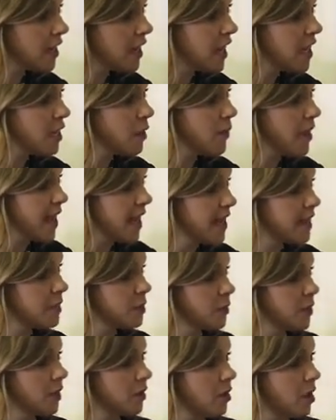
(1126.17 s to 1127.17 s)
and you hate
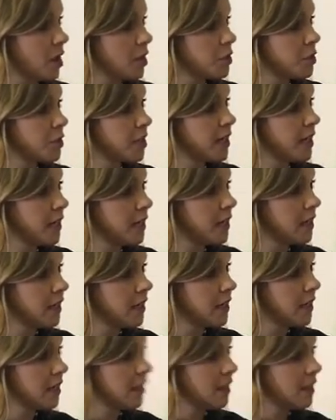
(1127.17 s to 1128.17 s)
doing laundry,
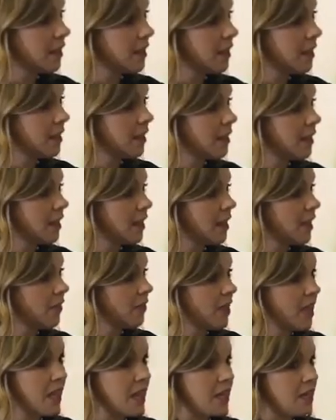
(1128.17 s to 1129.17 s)

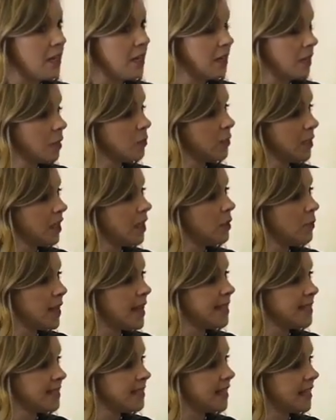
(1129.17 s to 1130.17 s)
then you're really
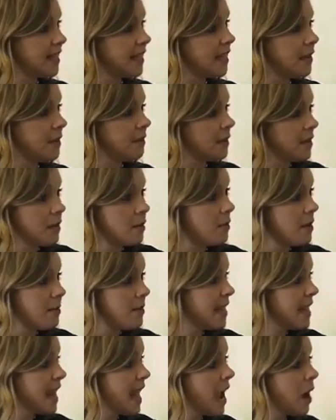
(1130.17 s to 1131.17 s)
wasting
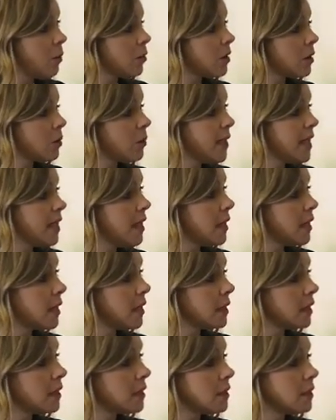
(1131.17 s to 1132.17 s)
maybe an hour a week.
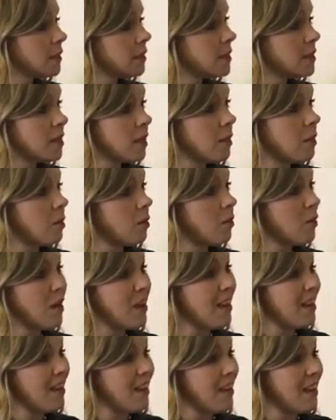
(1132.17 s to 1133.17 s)
So
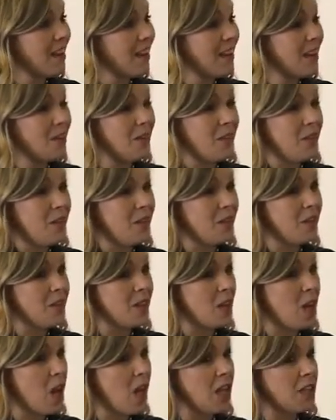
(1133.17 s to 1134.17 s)

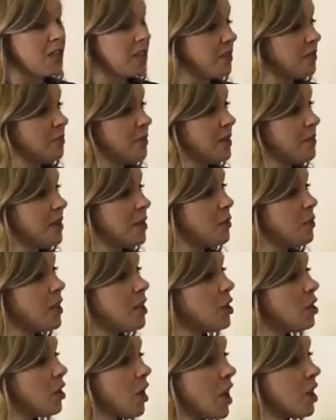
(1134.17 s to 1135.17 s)
the cost of maybe
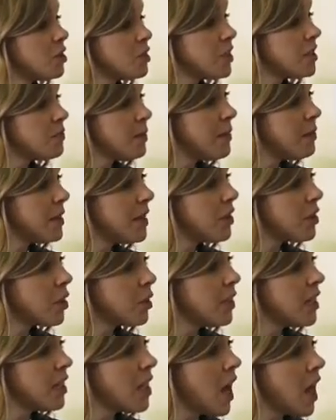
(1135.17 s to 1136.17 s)
doing your laundry is maybe
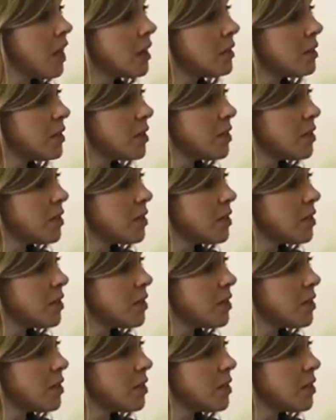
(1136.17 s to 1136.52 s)
$30.